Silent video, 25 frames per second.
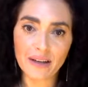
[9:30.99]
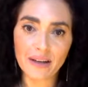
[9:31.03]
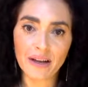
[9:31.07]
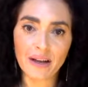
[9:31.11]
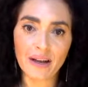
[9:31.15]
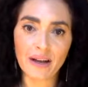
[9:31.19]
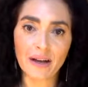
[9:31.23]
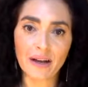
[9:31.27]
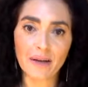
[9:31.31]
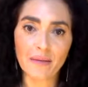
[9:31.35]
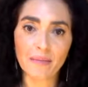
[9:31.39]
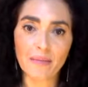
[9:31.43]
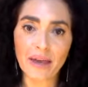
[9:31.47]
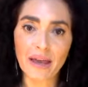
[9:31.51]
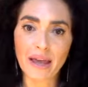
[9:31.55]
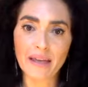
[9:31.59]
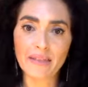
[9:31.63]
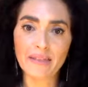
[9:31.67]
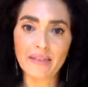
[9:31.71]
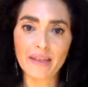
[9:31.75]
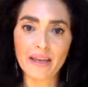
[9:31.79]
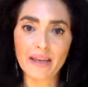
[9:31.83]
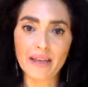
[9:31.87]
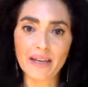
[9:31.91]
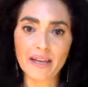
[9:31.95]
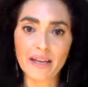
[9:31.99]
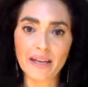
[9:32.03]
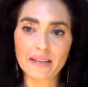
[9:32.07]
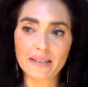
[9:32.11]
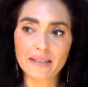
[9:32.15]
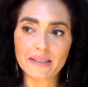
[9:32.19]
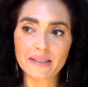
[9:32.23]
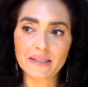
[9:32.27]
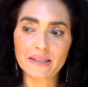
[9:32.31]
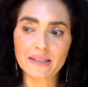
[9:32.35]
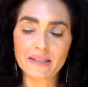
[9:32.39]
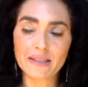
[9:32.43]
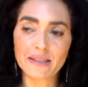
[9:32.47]
um, and that
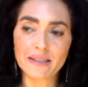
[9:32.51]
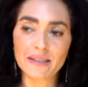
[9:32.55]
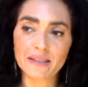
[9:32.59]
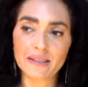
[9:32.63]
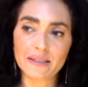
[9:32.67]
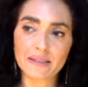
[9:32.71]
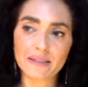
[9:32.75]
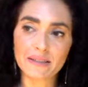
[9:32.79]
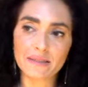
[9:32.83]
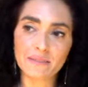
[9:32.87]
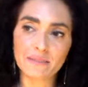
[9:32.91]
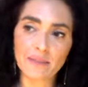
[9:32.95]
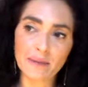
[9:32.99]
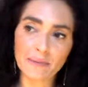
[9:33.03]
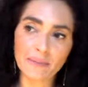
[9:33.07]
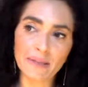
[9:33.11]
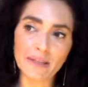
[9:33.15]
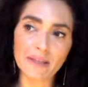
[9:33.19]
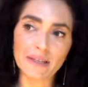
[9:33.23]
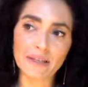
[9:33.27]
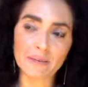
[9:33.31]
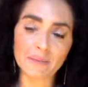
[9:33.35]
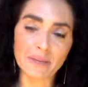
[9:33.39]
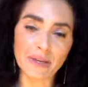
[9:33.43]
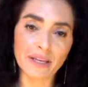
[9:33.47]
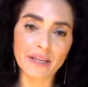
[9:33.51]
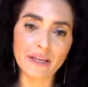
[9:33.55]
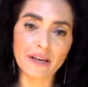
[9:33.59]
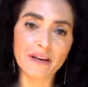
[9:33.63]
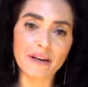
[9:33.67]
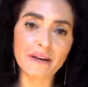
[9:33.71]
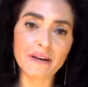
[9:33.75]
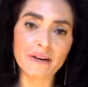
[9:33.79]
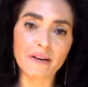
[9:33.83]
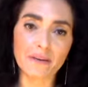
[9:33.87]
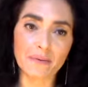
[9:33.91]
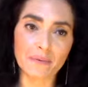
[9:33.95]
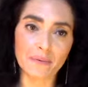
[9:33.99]
it's it's maybe a little bit
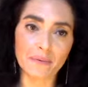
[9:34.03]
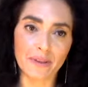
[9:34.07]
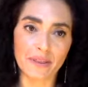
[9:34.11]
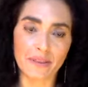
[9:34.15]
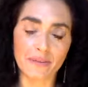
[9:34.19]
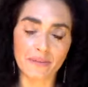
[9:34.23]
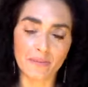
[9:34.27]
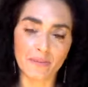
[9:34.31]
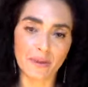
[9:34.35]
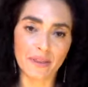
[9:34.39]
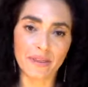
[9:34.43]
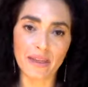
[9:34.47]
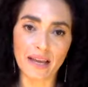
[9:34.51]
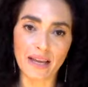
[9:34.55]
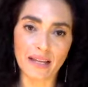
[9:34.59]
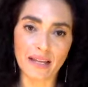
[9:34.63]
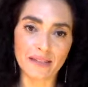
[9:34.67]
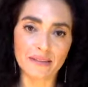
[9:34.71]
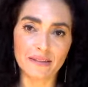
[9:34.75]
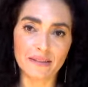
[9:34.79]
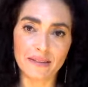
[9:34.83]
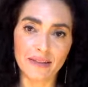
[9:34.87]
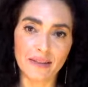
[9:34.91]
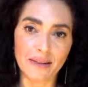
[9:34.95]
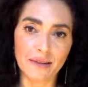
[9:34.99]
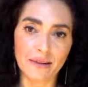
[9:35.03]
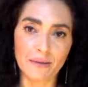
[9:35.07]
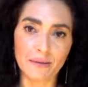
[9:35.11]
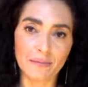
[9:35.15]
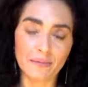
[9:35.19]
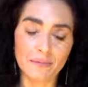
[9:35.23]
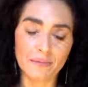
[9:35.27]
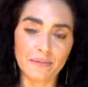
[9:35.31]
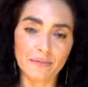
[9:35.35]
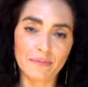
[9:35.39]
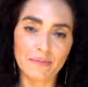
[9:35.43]
younger with what that, you know,